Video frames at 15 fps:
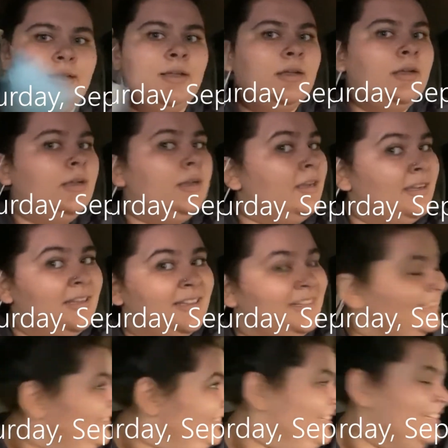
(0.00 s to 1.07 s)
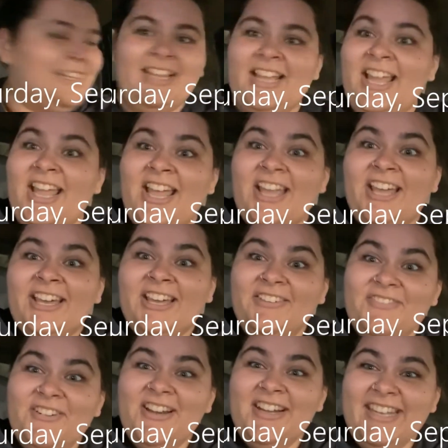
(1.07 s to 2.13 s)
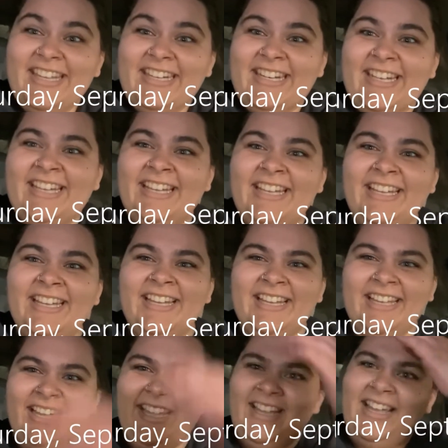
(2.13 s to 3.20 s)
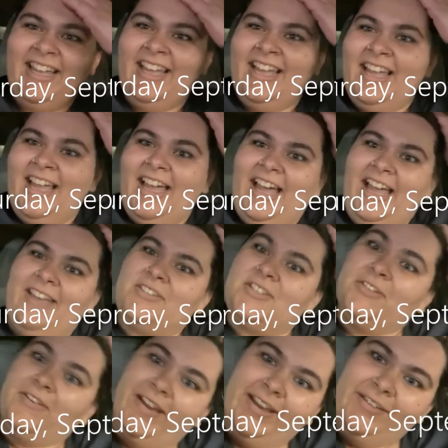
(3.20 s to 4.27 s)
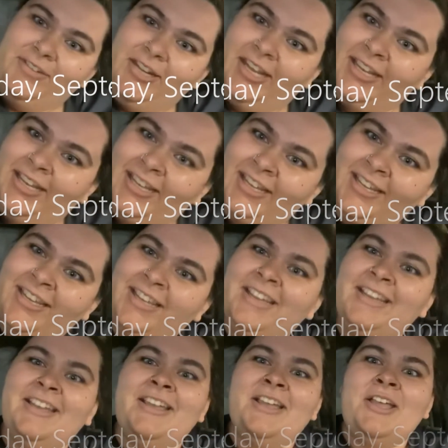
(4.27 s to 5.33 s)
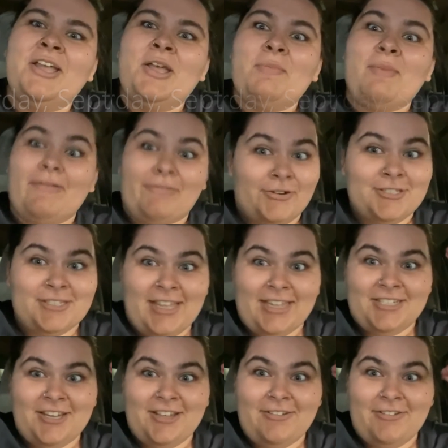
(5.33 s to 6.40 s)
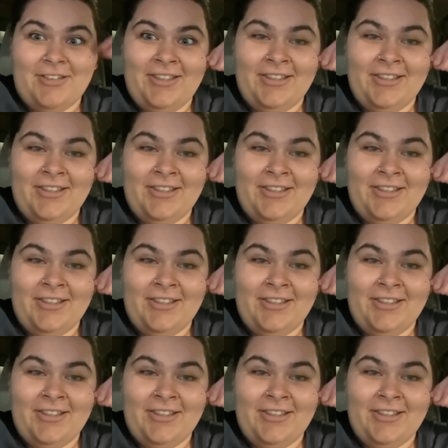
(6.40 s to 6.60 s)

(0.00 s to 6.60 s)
Good morning. I have survived my first night shift.